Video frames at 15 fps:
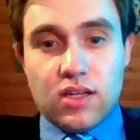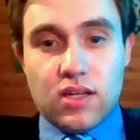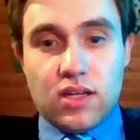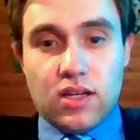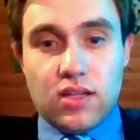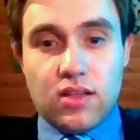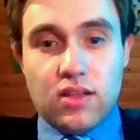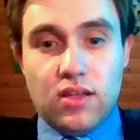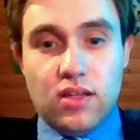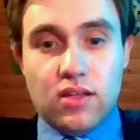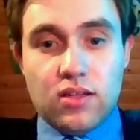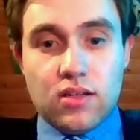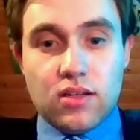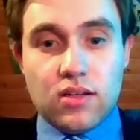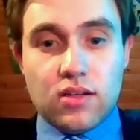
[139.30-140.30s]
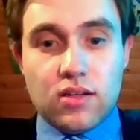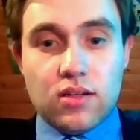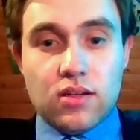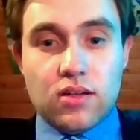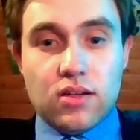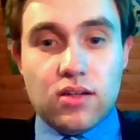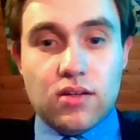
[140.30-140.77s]
And the
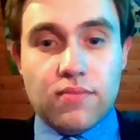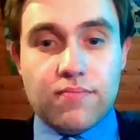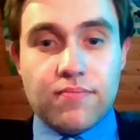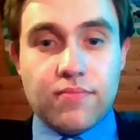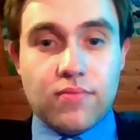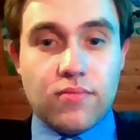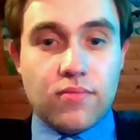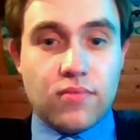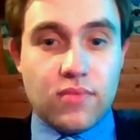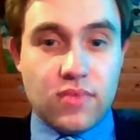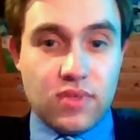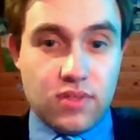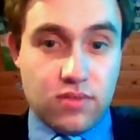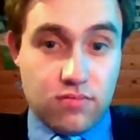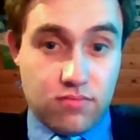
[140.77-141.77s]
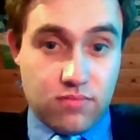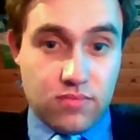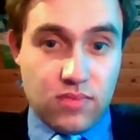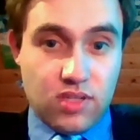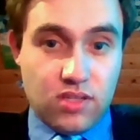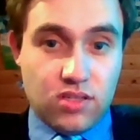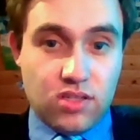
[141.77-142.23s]
uh,
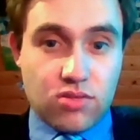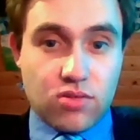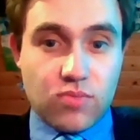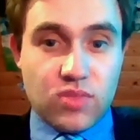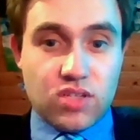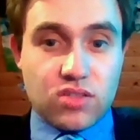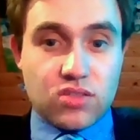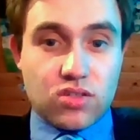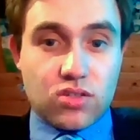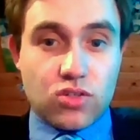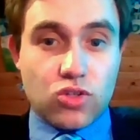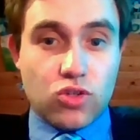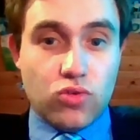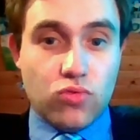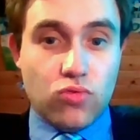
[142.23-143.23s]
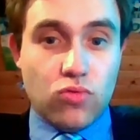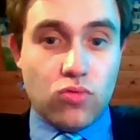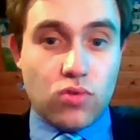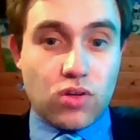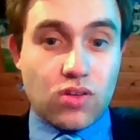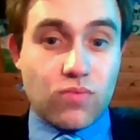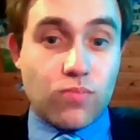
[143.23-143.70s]
interior minister who
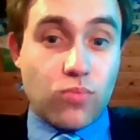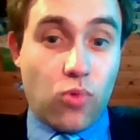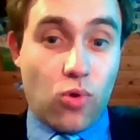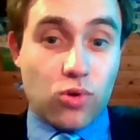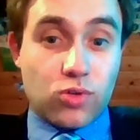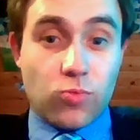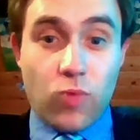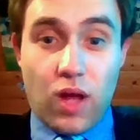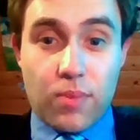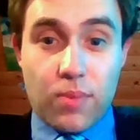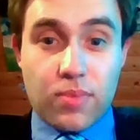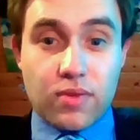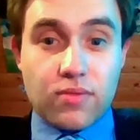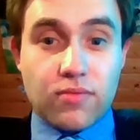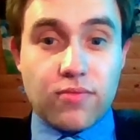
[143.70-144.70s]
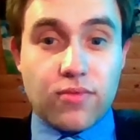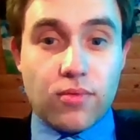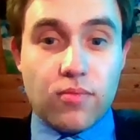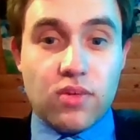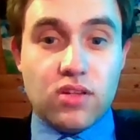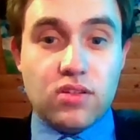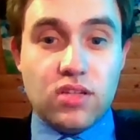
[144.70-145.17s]
bought a weapon
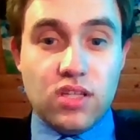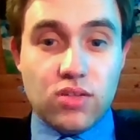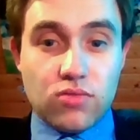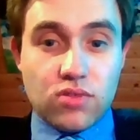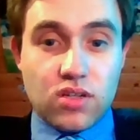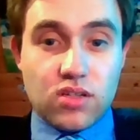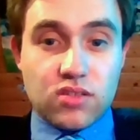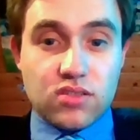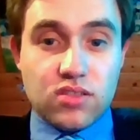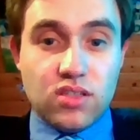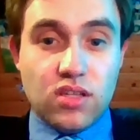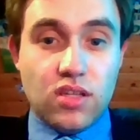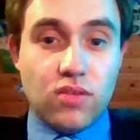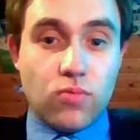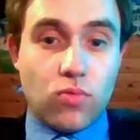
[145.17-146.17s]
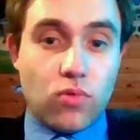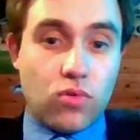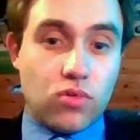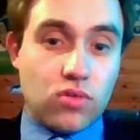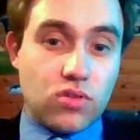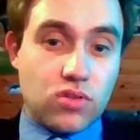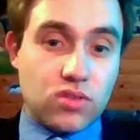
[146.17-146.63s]
from a neo-Nazi
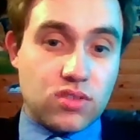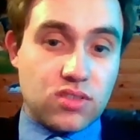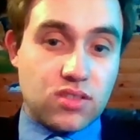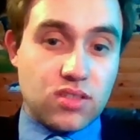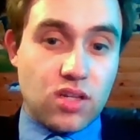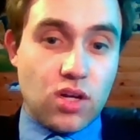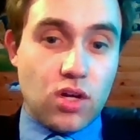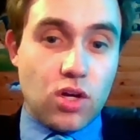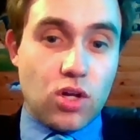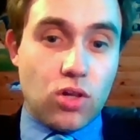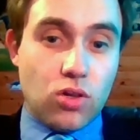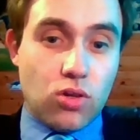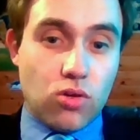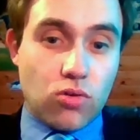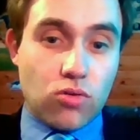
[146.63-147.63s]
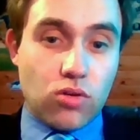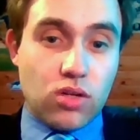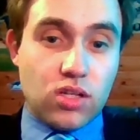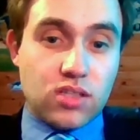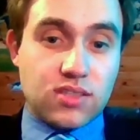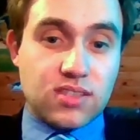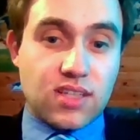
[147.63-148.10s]
was
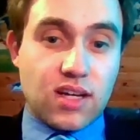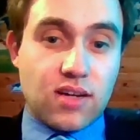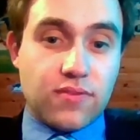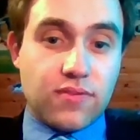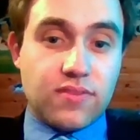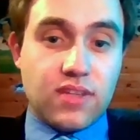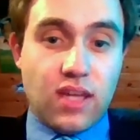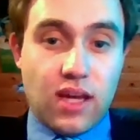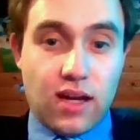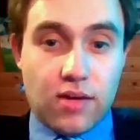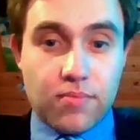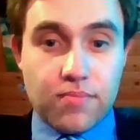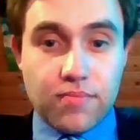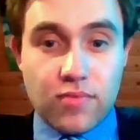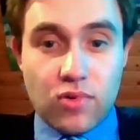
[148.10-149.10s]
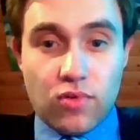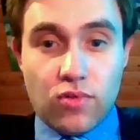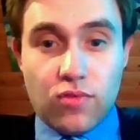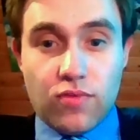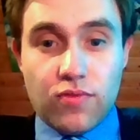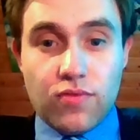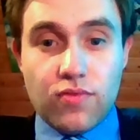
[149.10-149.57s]
Lorenz Caffier
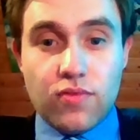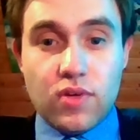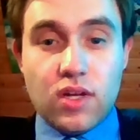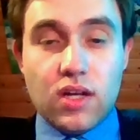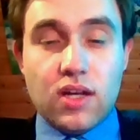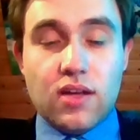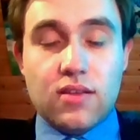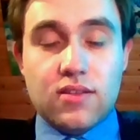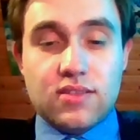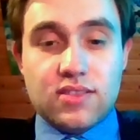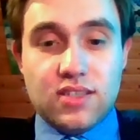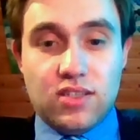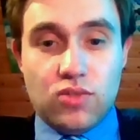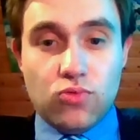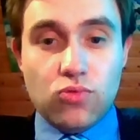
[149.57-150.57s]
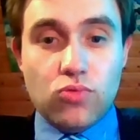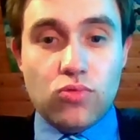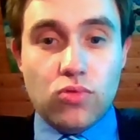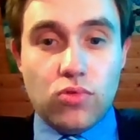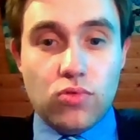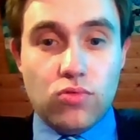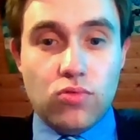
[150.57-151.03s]
of the
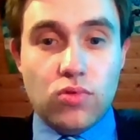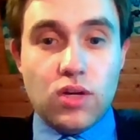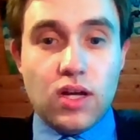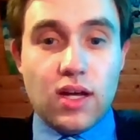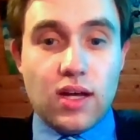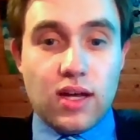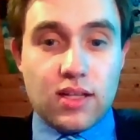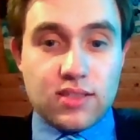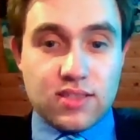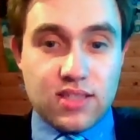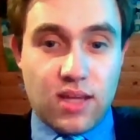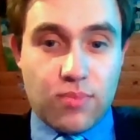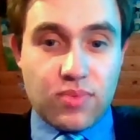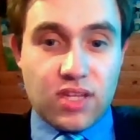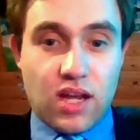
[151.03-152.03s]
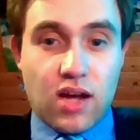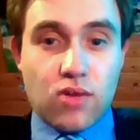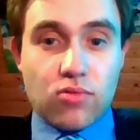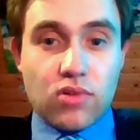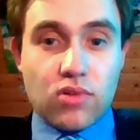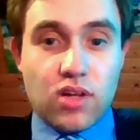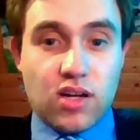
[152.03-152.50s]
CDU, who stepped
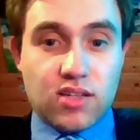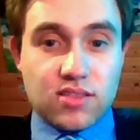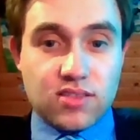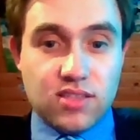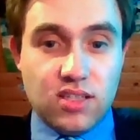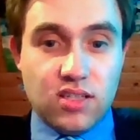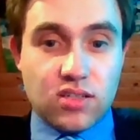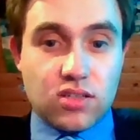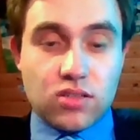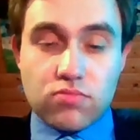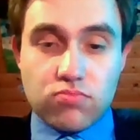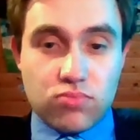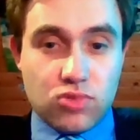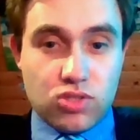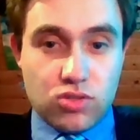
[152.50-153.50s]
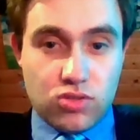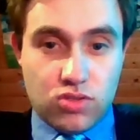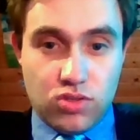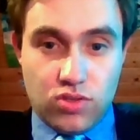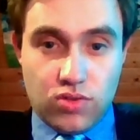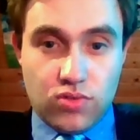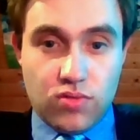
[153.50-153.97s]
down last year
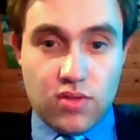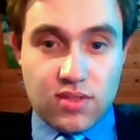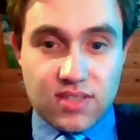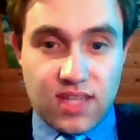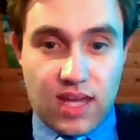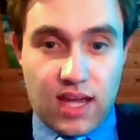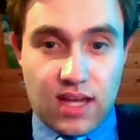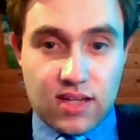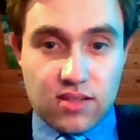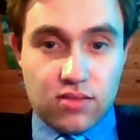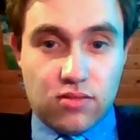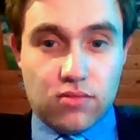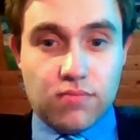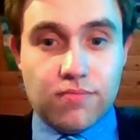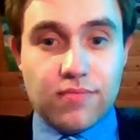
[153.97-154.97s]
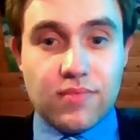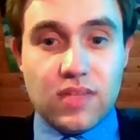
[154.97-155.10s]
due to the scandal.